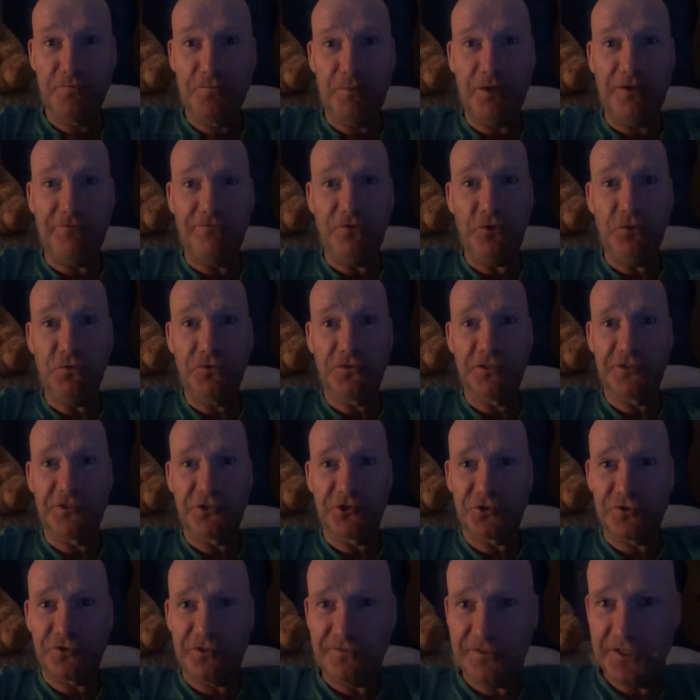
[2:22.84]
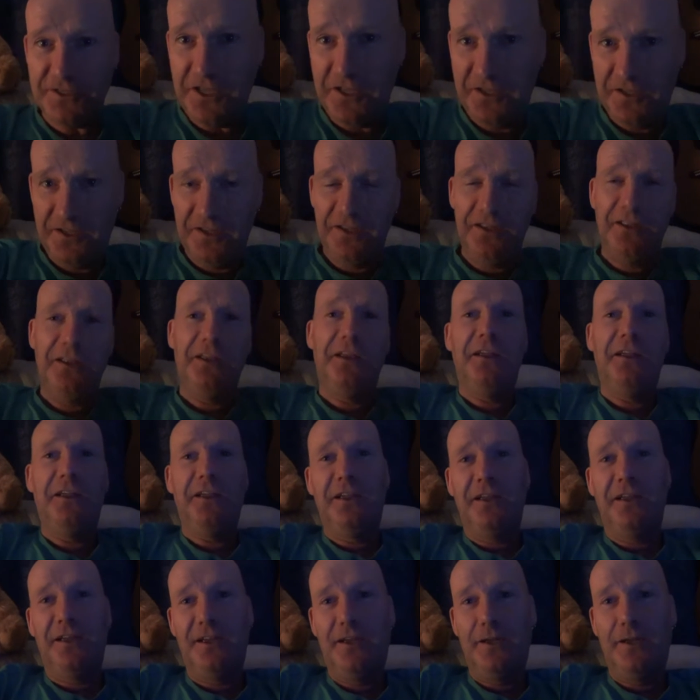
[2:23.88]
just a bit of useless trivia.
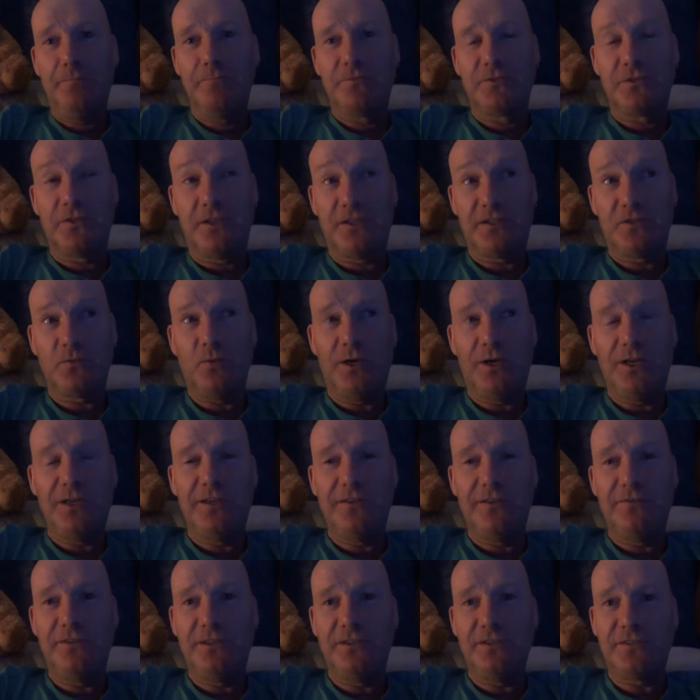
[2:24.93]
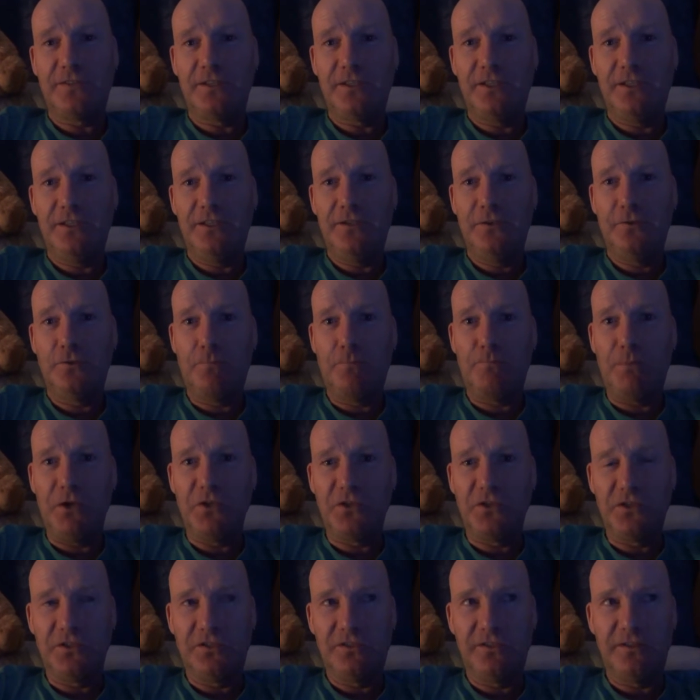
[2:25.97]
Um, so that's why if you see, you know, a
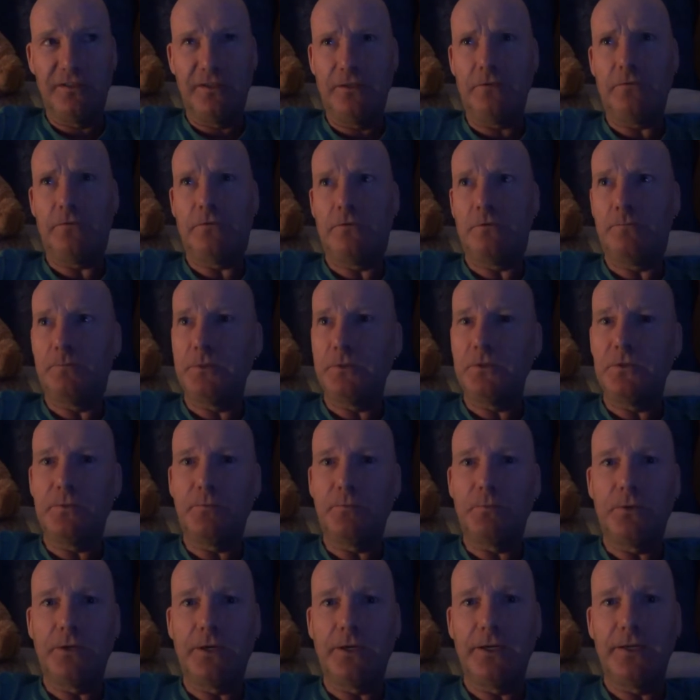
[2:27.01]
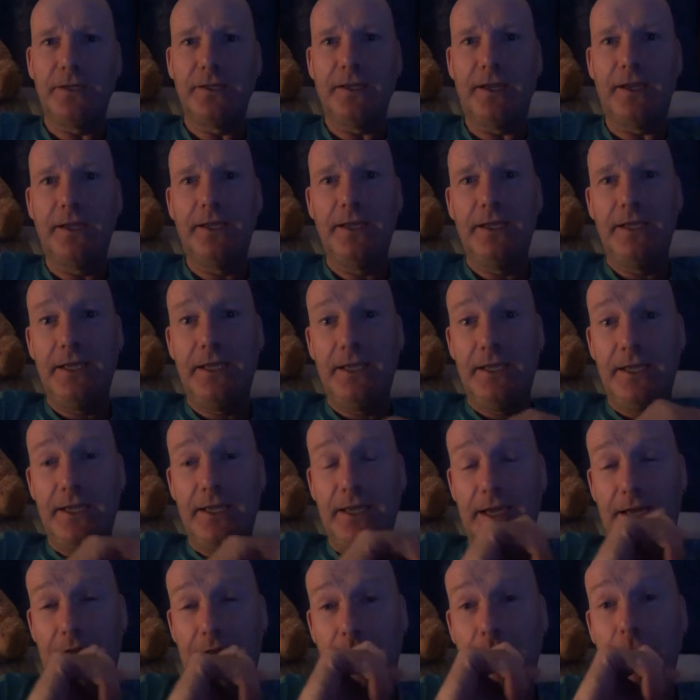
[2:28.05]
buzzard, you think, oh, bird of prey and that,
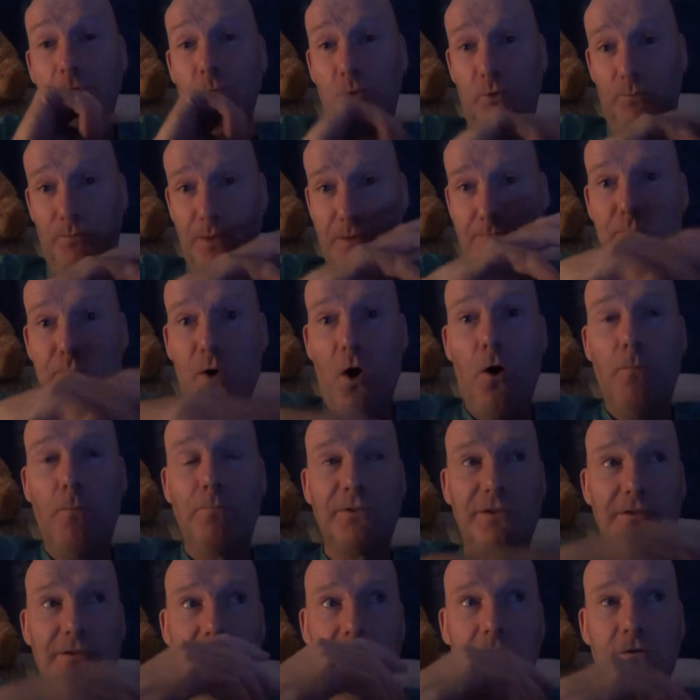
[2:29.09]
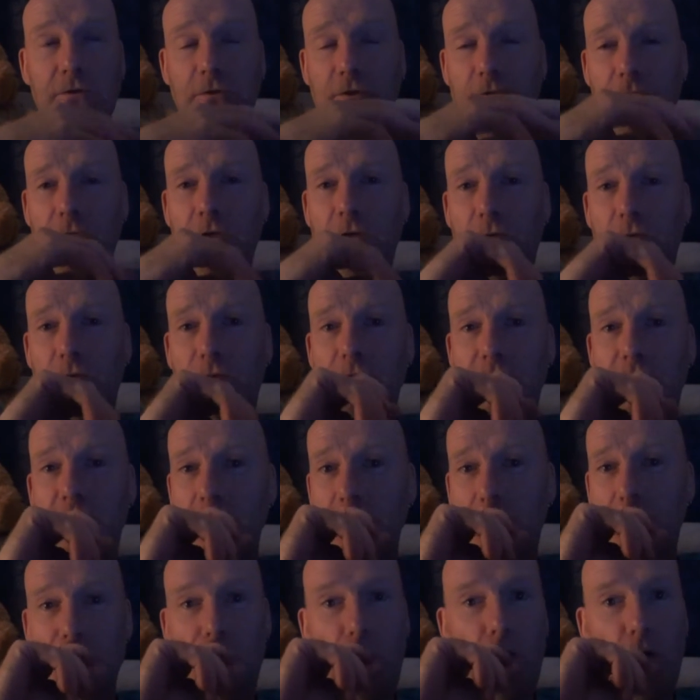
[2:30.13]
and it will be mobbed. You know, there's,
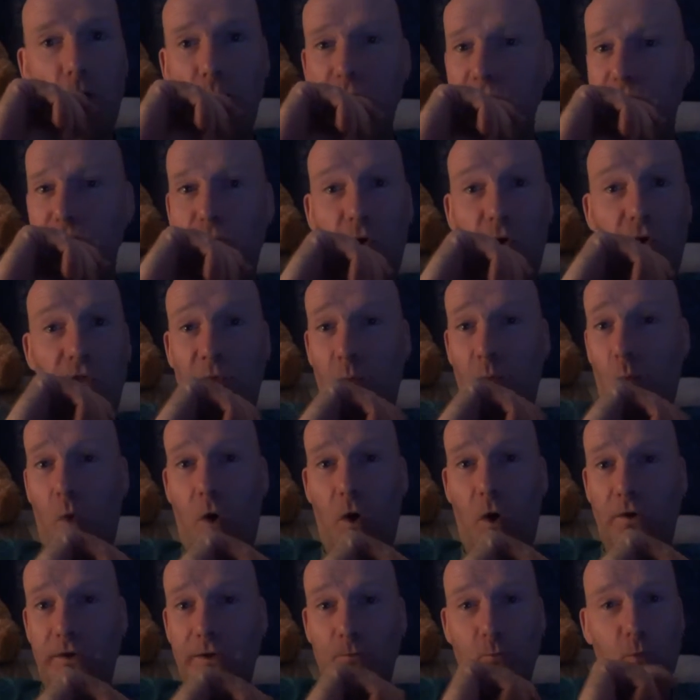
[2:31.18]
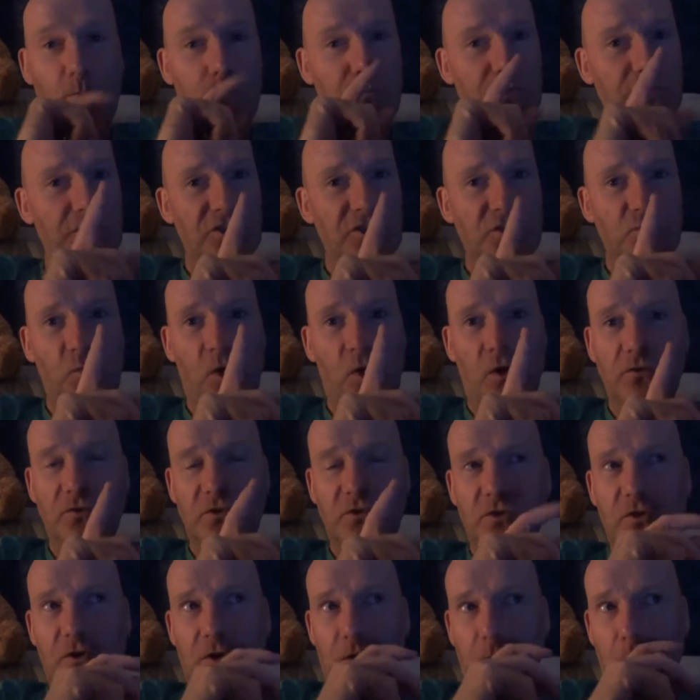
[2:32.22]
there's always more than one. It won't be just
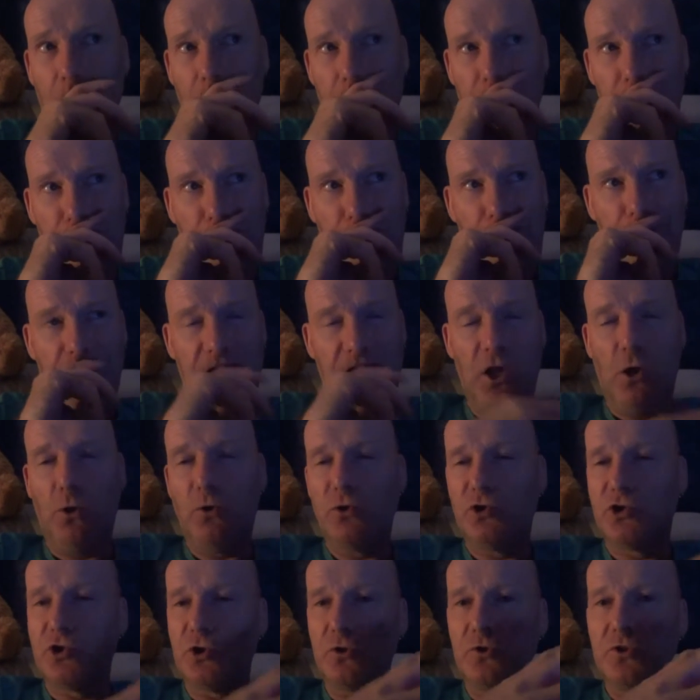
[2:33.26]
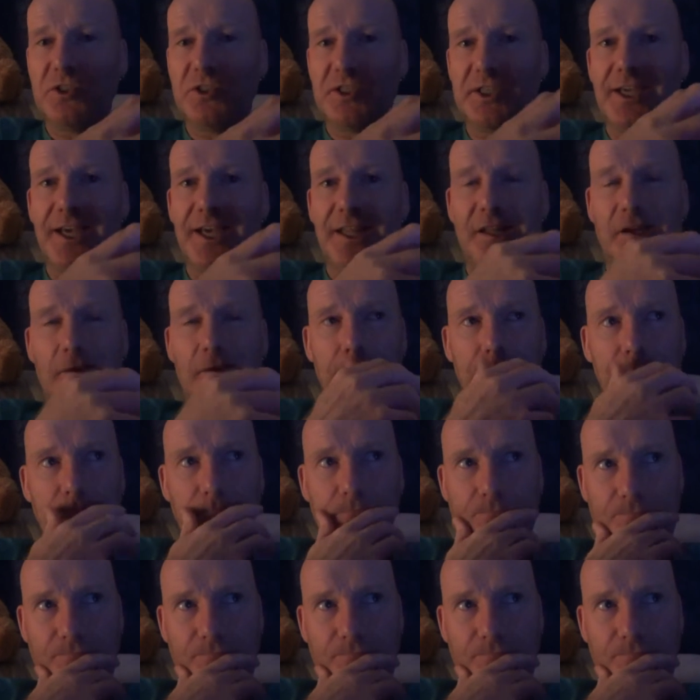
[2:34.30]
one crow. They all join together.